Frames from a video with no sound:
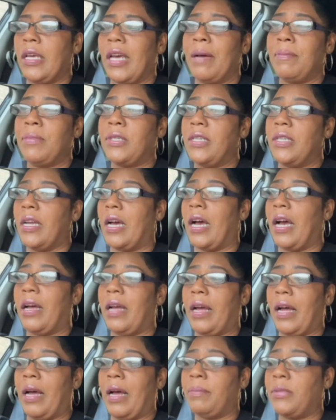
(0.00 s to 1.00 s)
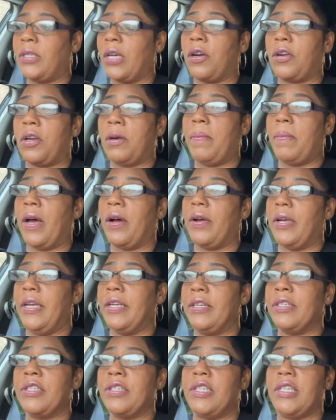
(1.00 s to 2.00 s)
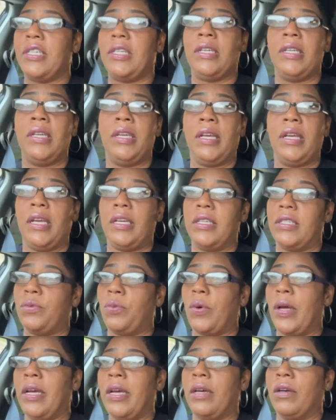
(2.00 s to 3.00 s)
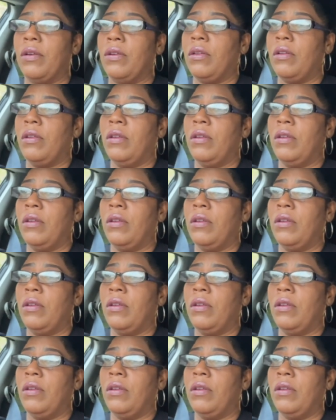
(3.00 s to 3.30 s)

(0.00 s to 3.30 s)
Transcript: I'm I, am i am talking about energy as well.